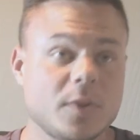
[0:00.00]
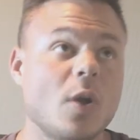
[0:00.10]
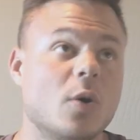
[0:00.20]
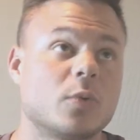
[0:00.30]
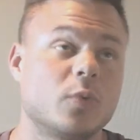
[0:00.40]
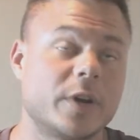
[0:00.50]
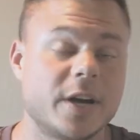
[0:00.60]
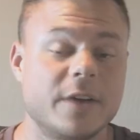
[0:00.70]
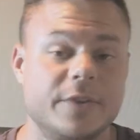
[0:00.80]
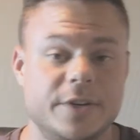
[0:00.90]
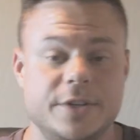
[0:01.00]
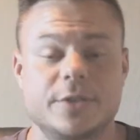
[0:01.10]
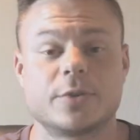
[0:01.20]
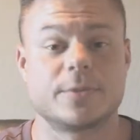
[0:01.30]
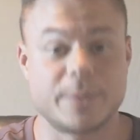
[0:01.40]
or one of your energy
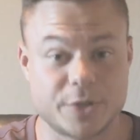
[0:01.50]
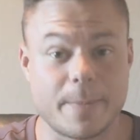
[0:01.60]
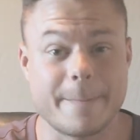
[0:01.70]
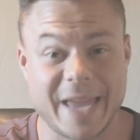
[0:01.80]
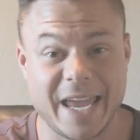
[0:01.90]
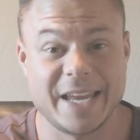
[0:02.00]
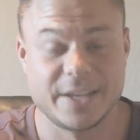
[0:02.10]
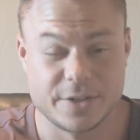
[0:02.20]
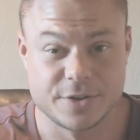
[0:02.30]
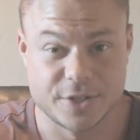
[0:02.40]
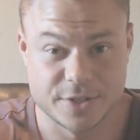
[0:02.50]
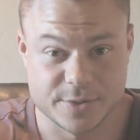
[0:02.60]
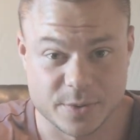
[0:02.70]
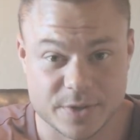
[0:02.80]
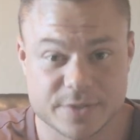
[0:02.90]
sources, but your main energy
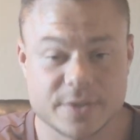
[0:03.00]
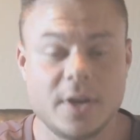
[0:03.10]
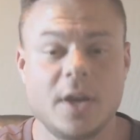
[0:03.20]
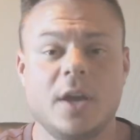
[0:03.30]
source.